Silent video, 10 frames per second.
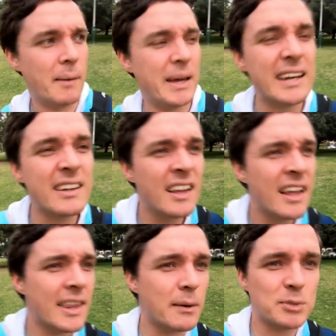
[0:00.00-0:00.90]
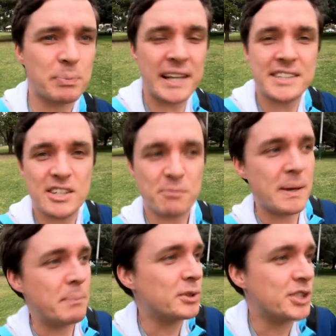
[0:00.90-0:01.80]
I mean, there was plenty of
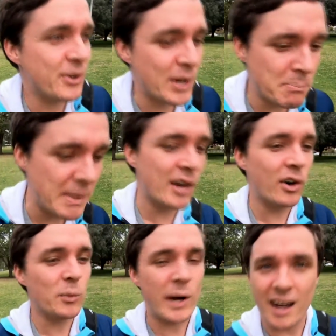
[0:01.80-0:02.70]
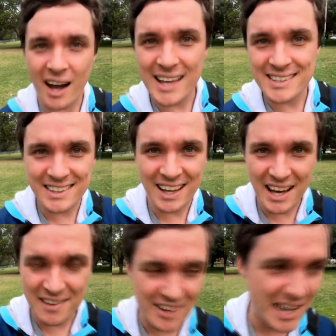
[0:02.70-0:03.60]
people cheering me on when I did the
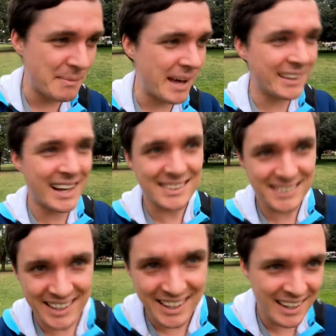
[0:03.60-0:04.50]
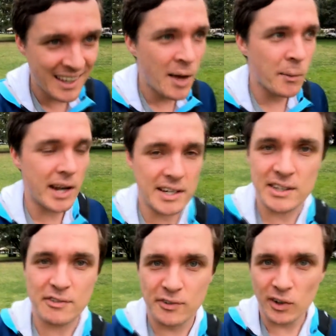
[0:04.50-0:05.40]
Half Ironman last year, when I
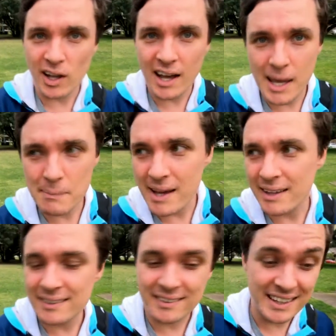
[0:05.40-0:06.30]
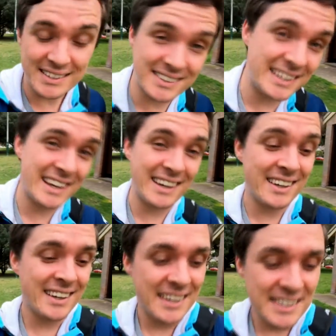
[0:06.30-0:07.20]
did the full Ironman this year.
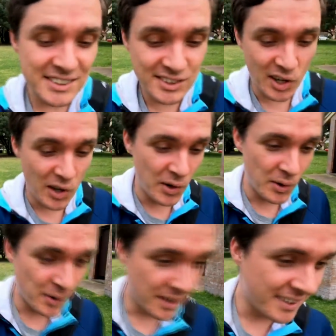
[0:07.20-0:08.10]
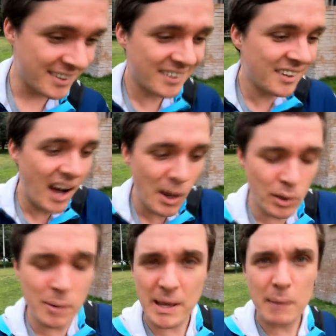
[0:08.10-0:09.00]
So I
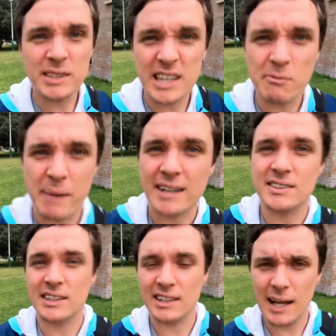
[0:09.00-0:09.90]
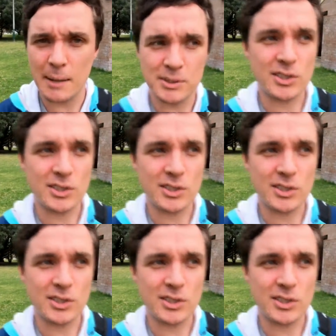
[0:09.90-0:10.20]
want to be able to give back to the club.